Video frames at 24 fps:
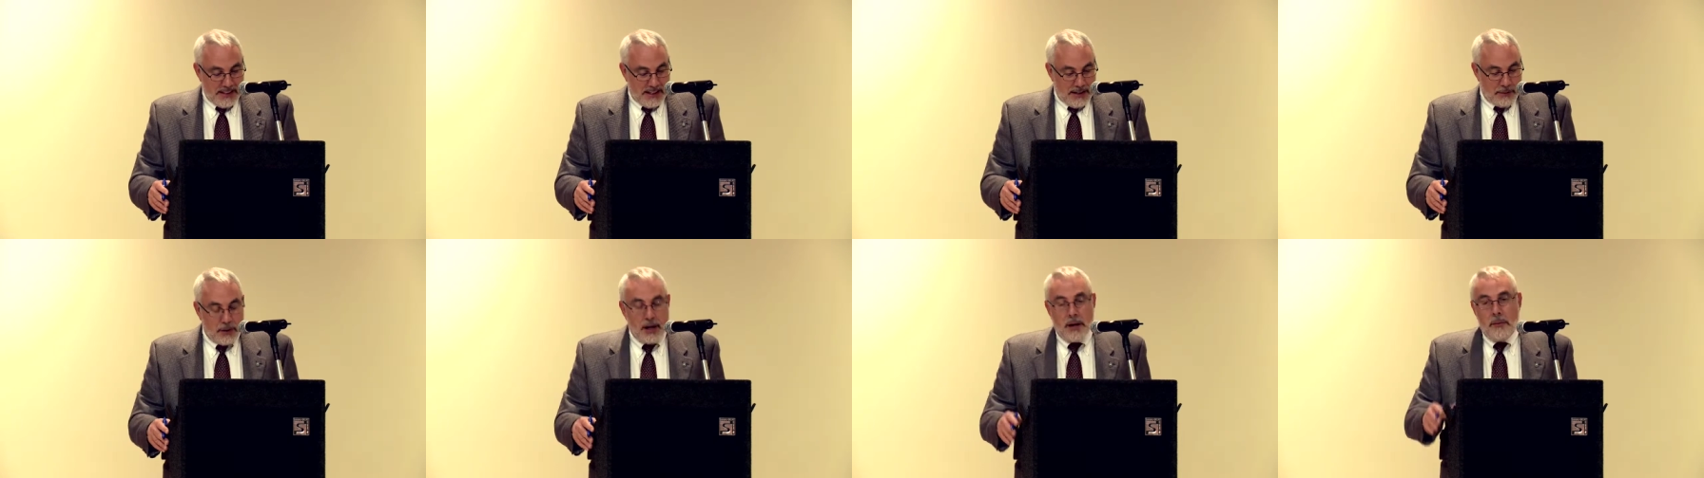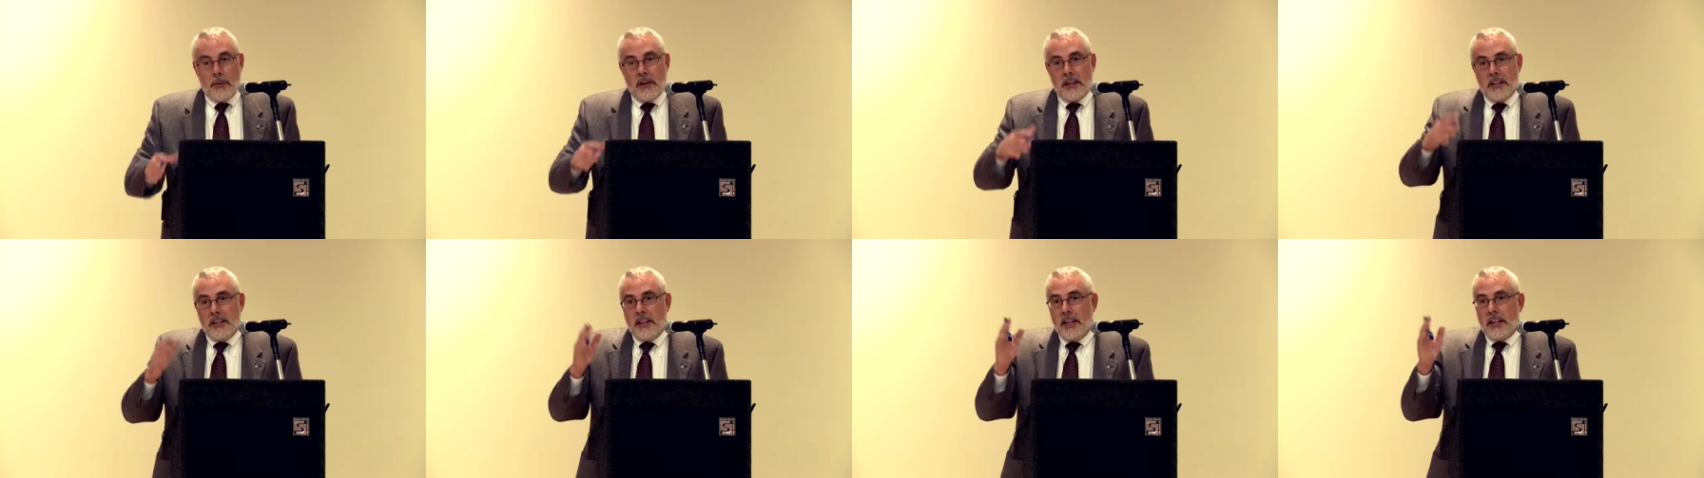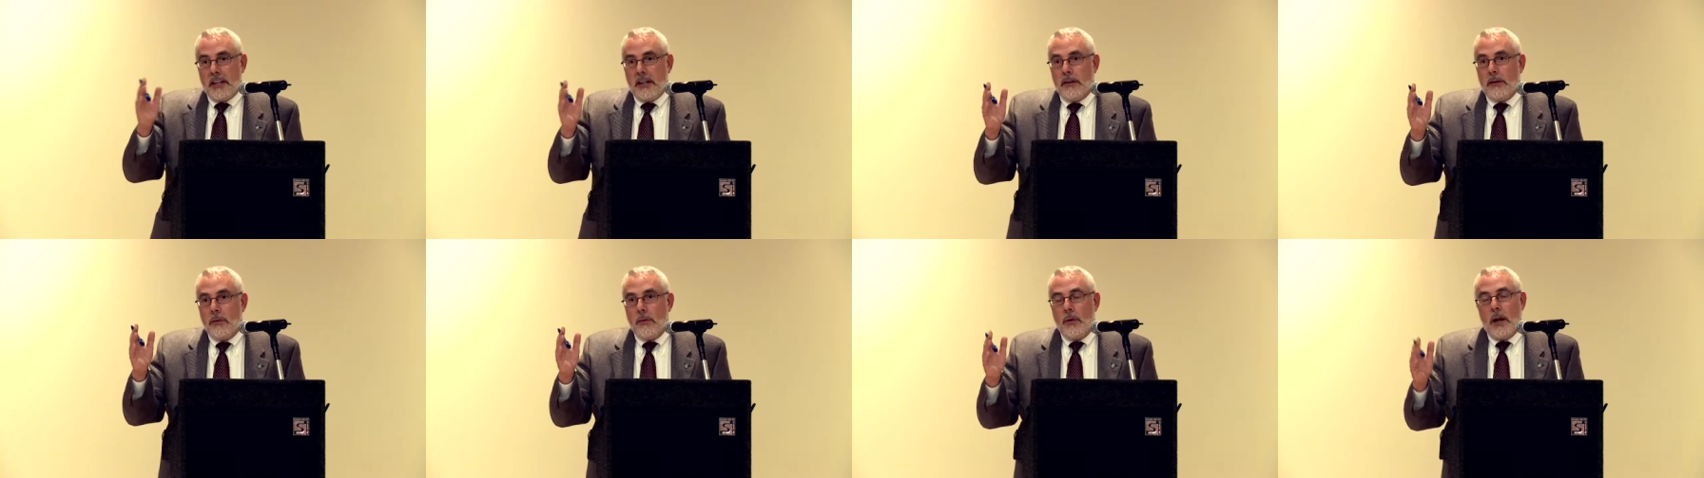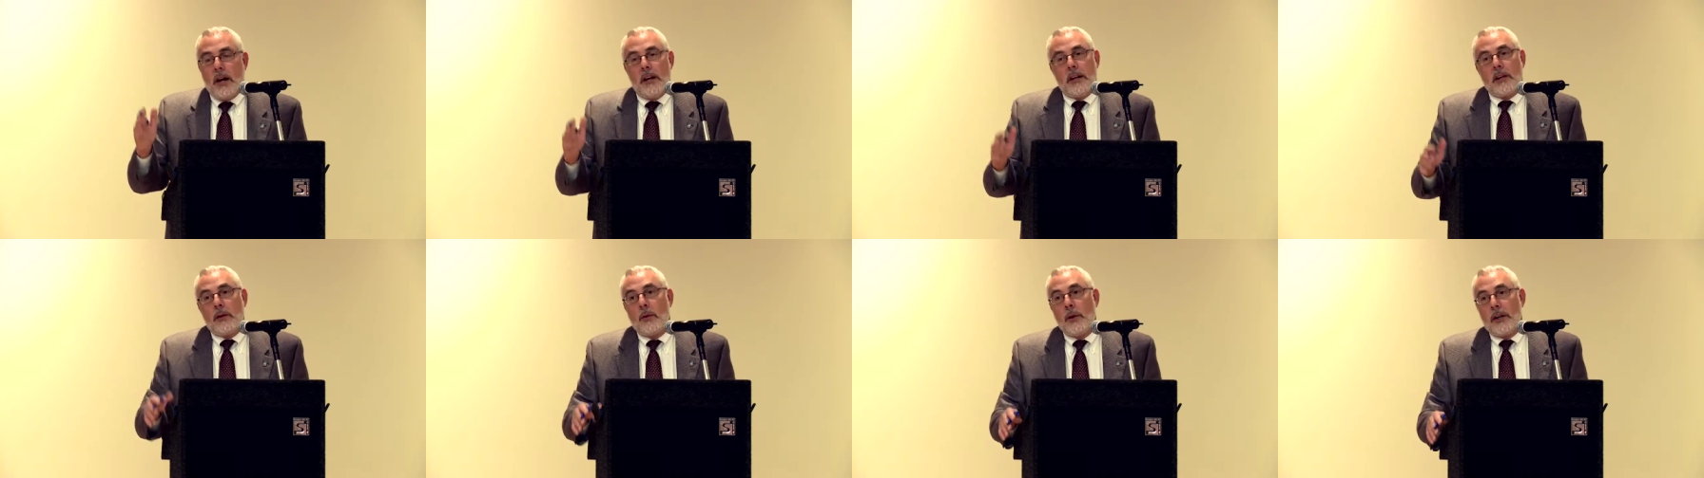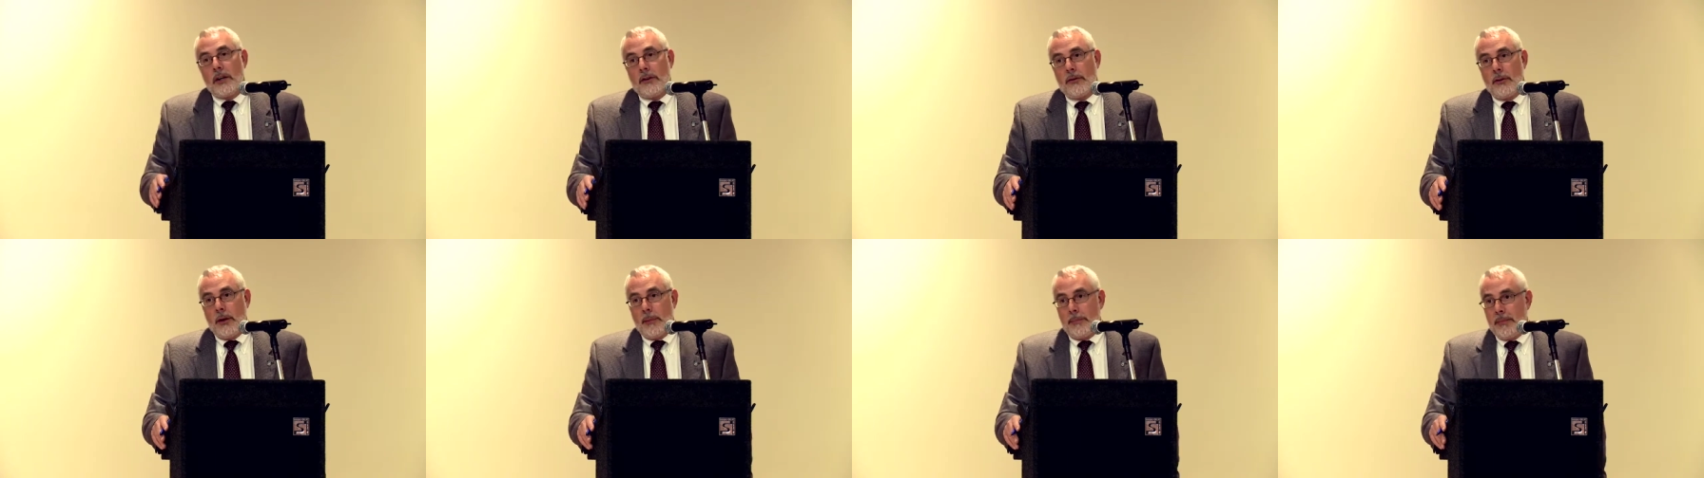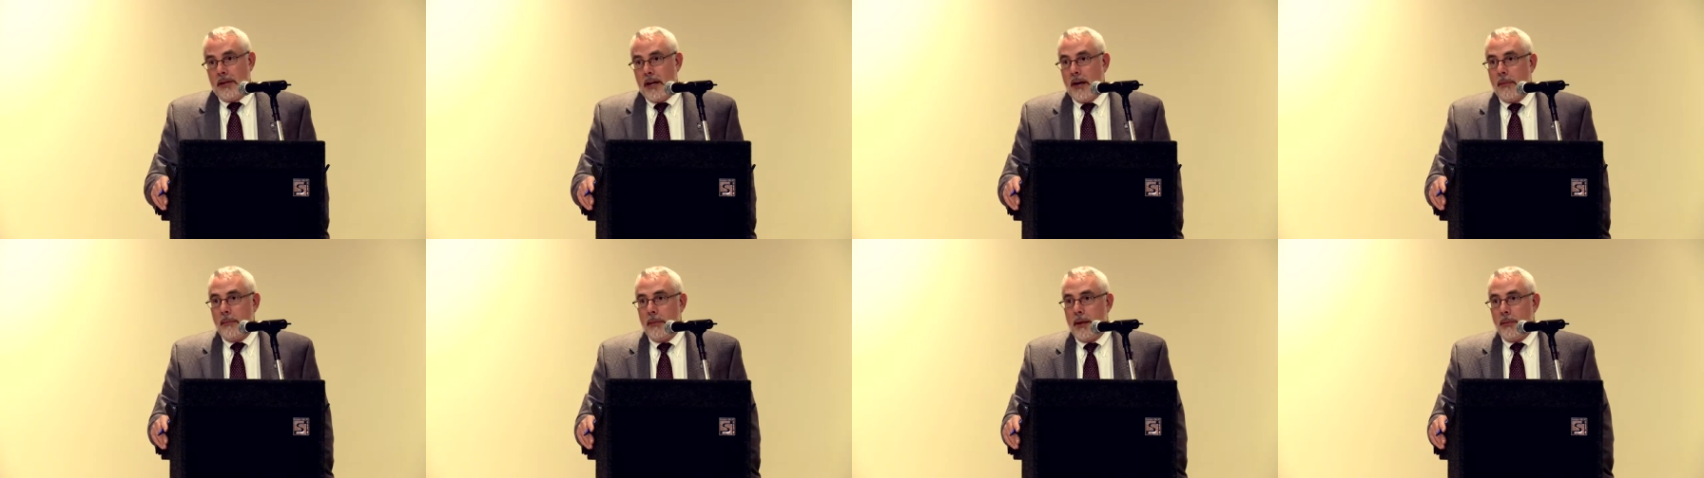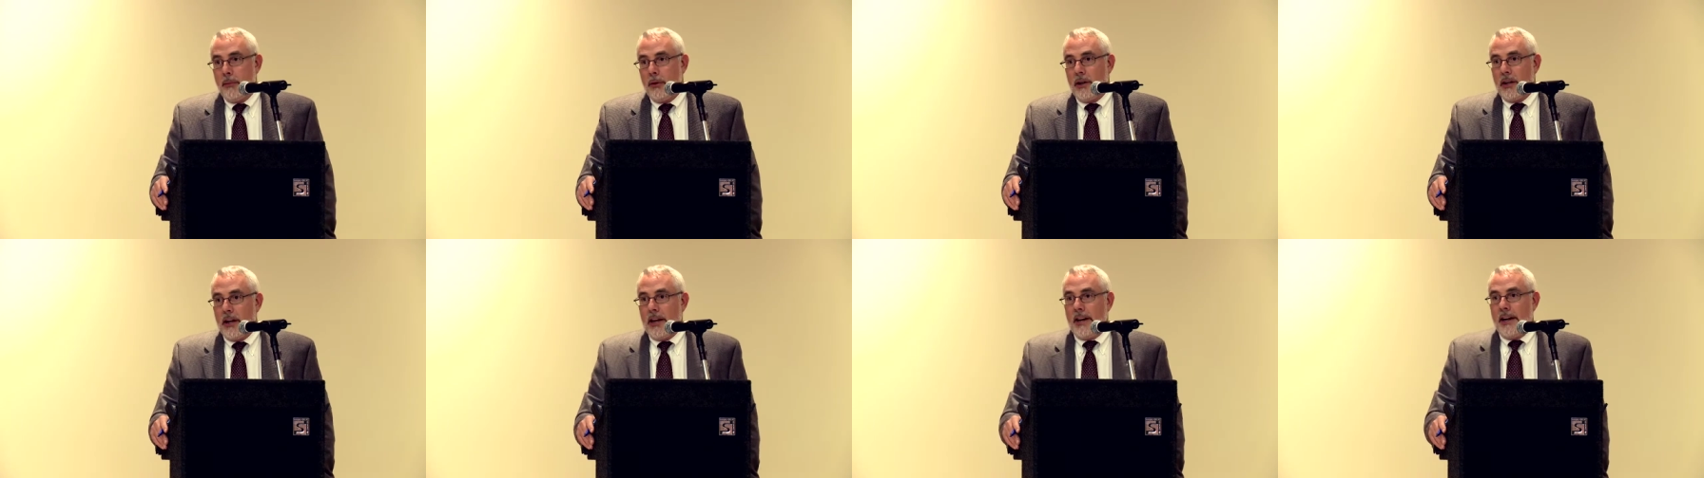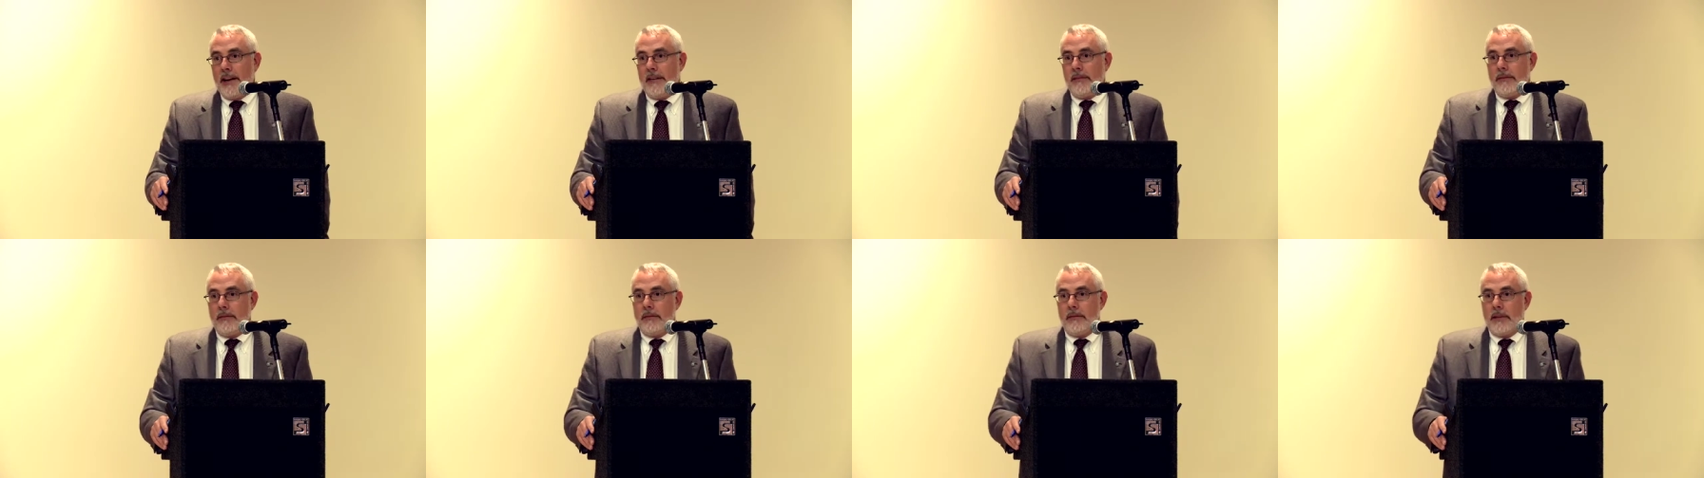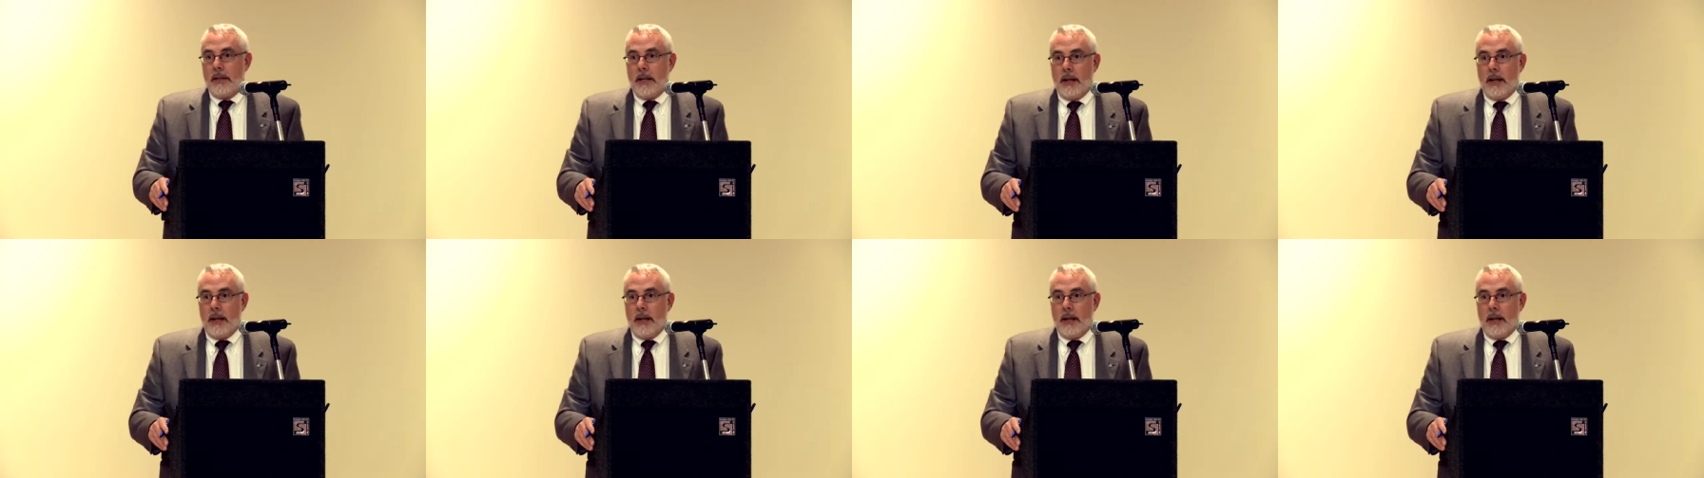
Well, I want to take you on a quick trip down memory lane.